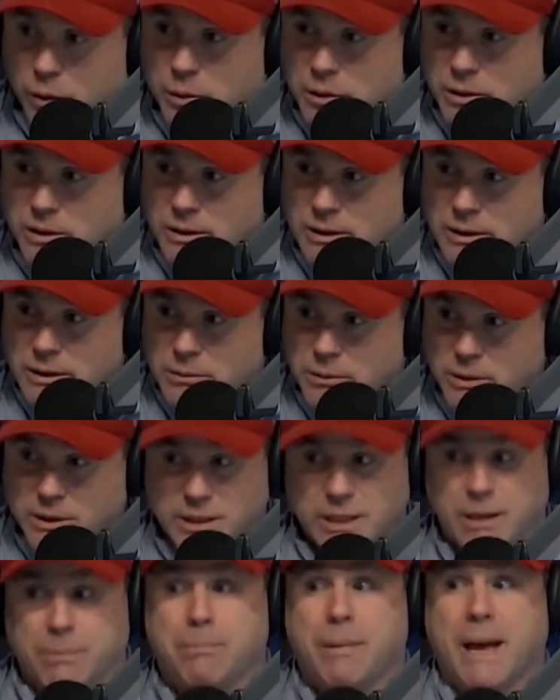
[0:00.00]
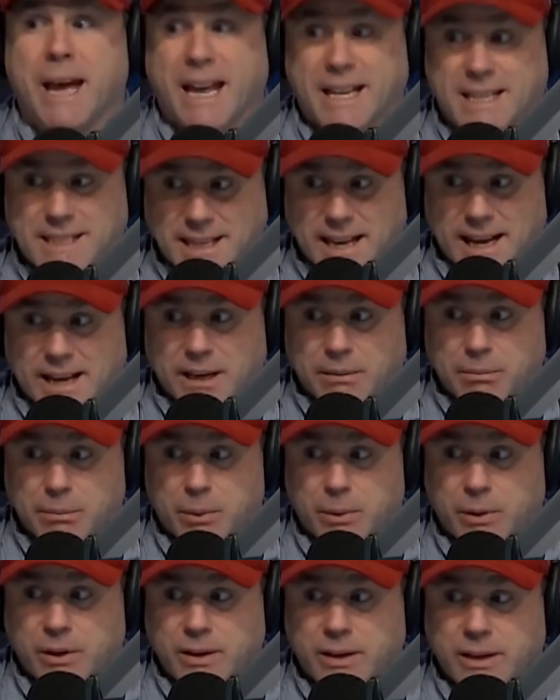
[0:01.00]
forward, which is a bad
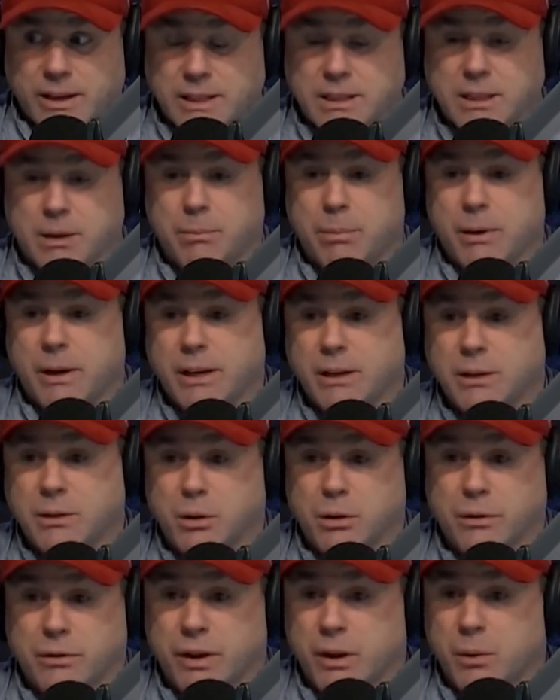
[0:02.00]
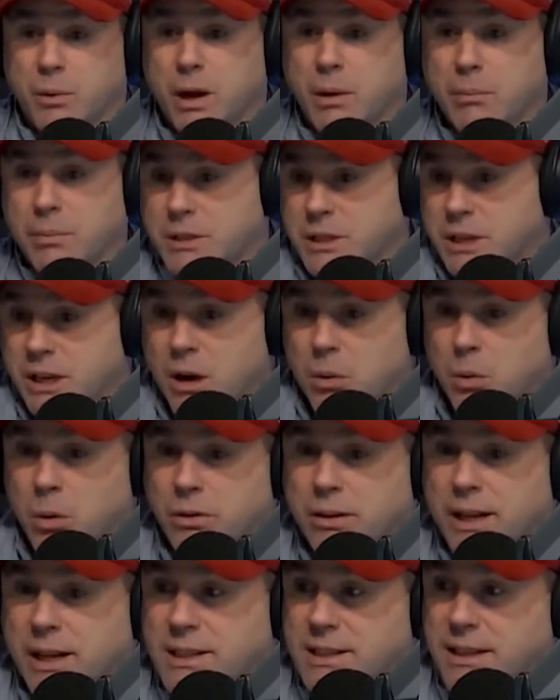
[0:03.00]
starting point. He's competing 2v1, but you
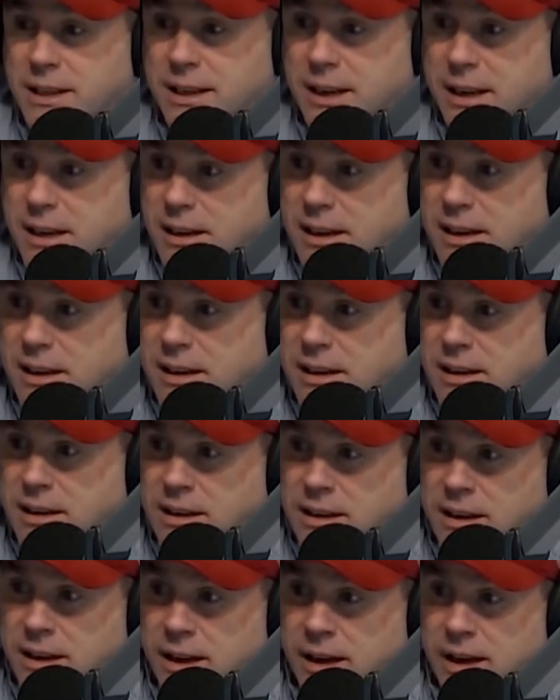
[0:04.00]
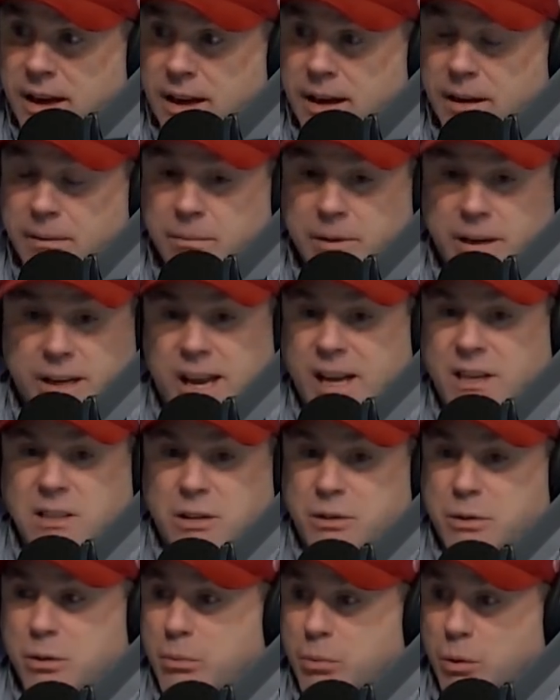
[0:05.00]
know what? That's the gig. He
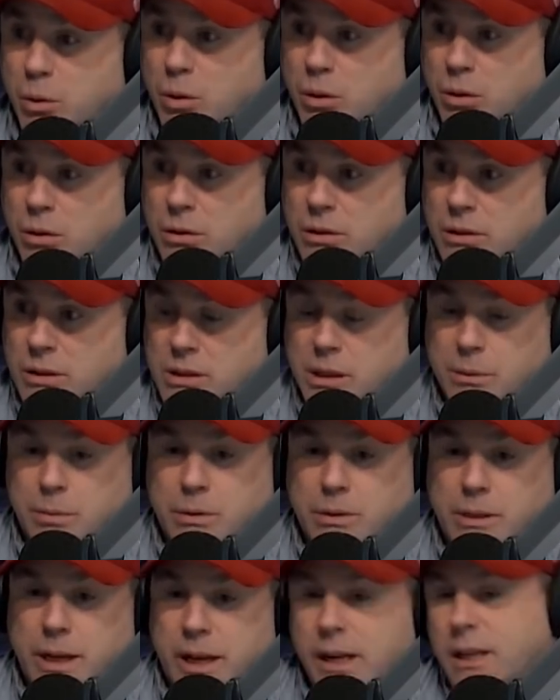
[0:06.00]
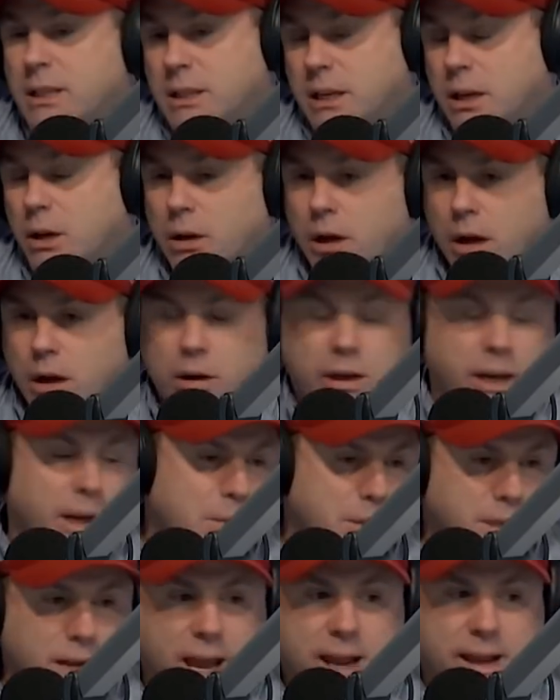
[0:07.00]
has to do more. Simple as that. I
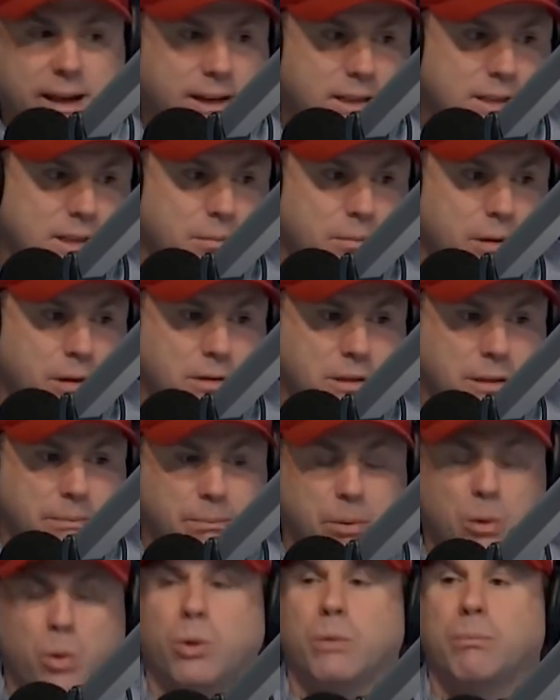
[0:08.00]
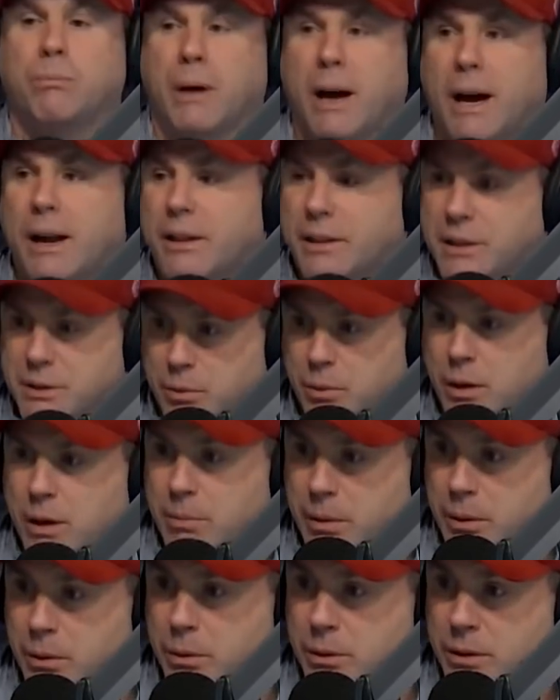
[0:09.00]
keep saying it. He's the most important part of this
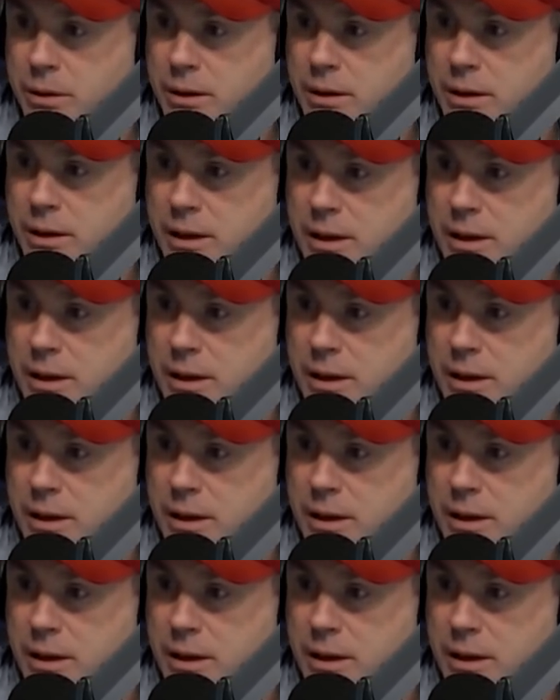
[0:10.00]
rebuild.